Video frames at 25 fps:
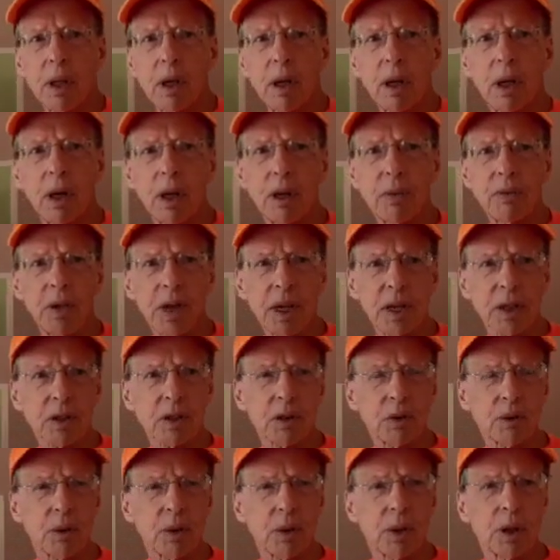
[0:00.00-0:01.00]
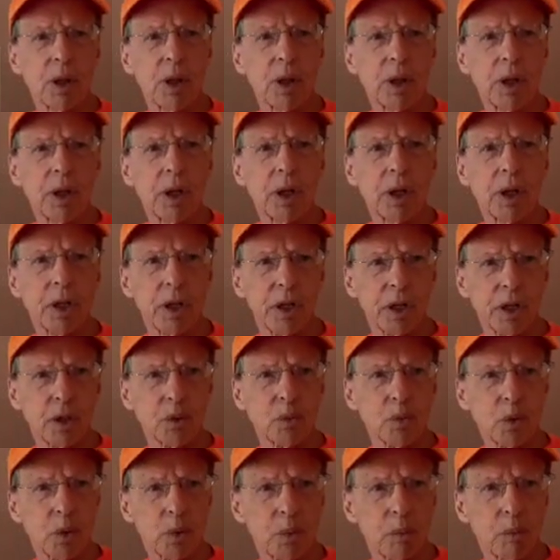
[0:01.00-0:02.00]
of extra hitting
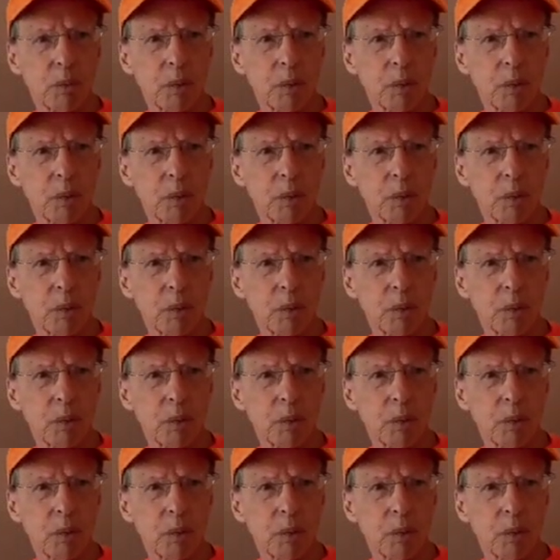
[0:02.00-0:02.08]
room.